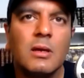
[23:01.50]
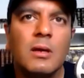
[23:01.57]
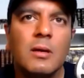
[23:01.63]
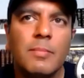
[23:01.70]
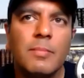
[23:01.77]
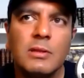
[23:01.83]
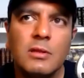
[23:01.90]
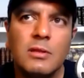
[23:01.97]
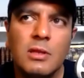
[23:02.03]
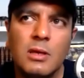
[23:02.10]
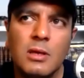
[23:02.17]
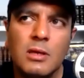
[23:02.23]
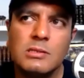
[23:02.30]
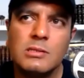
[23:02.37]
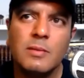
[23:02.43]
But the
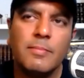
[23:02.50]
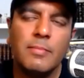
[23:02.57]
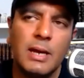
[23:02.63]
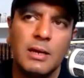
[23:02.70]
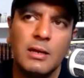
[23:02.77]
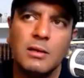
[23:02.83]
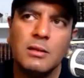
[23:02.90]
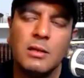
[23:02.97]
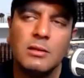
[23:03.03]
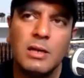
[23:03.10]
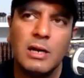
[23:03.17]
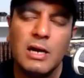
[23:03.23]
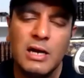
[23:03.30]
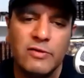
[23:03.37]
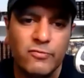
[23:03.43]
thing is, the main thing that
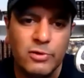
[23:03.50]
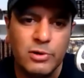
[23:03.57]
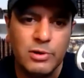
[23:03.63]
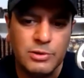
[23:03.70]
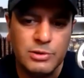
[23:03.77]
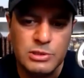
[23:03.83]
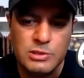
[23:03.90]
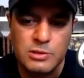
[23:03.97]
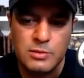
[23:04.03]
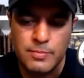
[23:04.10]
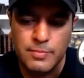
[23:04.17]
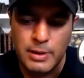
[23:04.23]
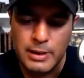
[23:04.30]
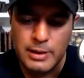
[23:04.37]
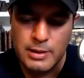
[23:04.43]
I have learned
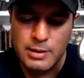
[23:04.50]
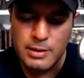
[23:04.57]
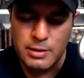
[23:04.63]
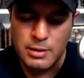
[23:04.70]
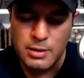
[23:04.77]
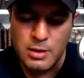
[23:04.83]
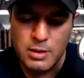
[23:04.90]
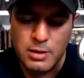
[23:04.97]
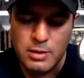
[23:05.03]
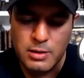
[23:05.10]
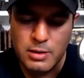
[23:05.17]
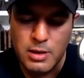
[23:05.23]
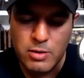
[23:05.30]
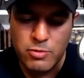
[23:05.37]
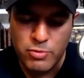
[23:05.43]
by
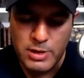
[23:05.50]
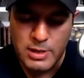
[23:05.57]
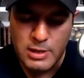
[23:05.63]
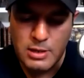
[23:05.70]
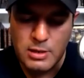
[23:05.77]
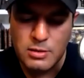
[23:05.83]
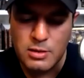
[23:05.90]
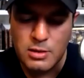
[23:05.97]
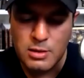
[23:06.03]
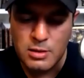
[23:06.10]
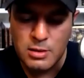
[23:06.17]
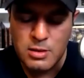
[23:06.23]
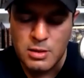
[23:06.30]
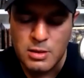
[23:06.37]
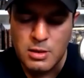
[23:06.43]
reading
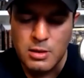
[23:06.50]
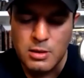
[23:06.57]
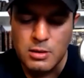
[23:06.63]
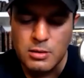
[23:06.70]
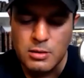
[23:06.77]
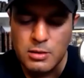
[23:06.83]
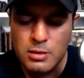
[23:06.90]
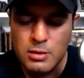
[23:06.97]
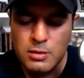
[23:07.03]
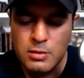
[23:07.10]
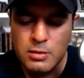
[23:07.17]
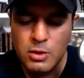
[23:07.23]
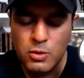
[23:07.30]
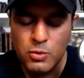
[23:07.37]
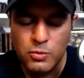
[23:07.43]
the
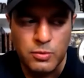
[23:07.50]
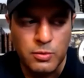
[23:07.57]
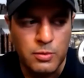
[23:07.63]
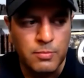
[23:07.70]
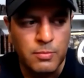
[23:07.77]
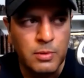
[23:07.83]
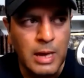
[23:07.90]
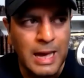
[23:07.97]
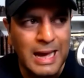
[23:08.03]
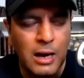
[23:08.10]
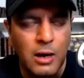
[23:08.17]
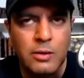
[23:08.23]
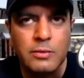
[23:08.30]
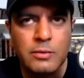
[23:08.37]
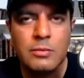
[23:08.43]
you know,
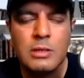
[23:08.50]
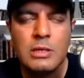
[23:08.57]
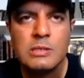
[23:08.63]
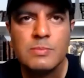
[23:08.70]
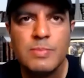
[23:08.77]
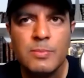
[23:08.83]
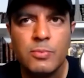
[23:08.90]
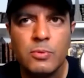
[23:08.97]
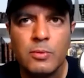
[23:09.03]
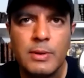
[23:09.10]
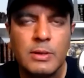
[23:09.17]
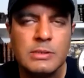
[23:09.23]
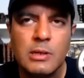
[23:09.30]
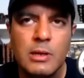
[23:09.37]
how these people, because